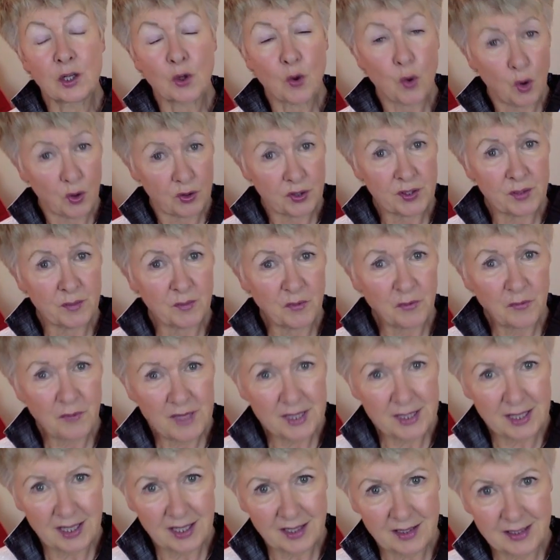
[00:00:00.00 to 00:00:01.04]
quantum
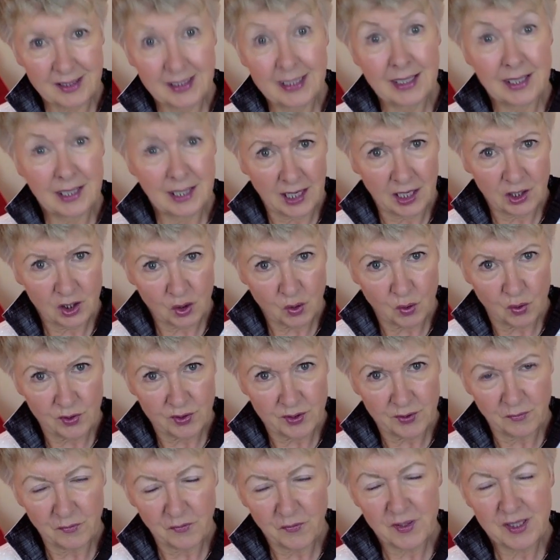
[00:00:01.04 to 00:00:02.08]
physics, leading edge
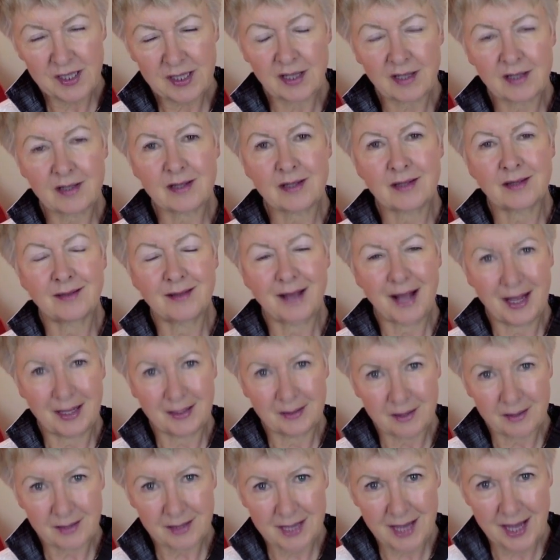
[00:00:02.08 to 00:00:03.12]
quantum physics,
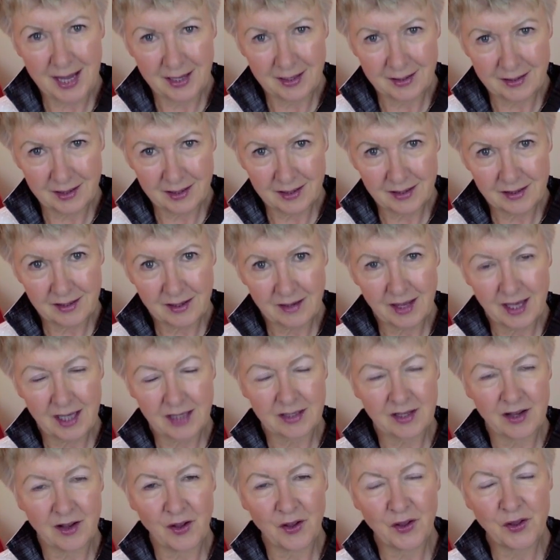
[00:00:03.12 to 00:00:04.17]
understands it. So
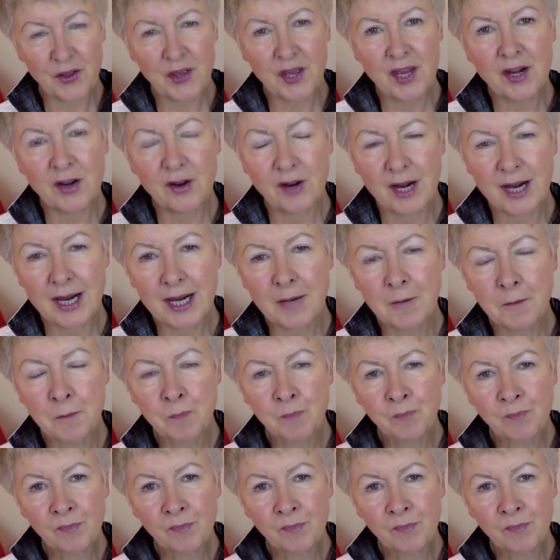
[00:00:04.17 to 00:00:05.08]
that's our theory.